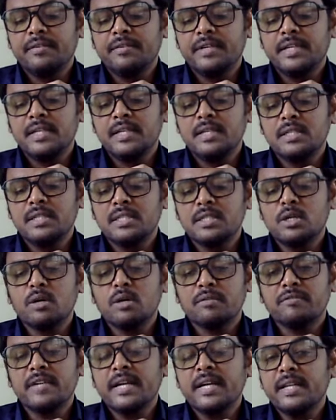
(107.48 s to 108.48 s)
he's
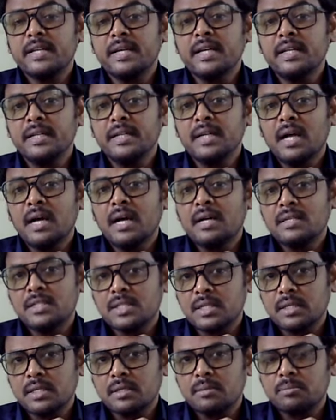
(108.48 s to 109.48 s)
not finding any
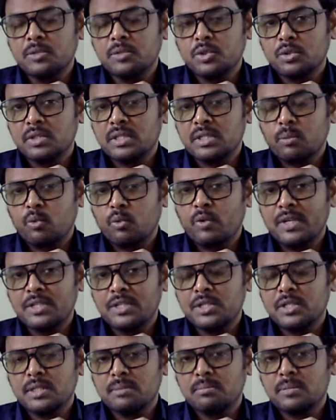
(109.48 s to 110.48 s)
answer to some
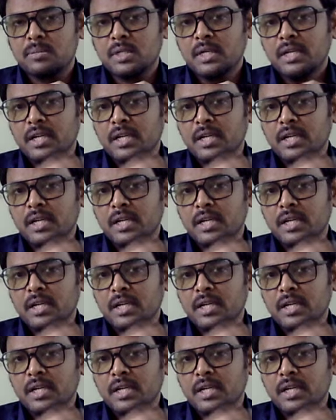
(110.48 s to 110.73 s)
question,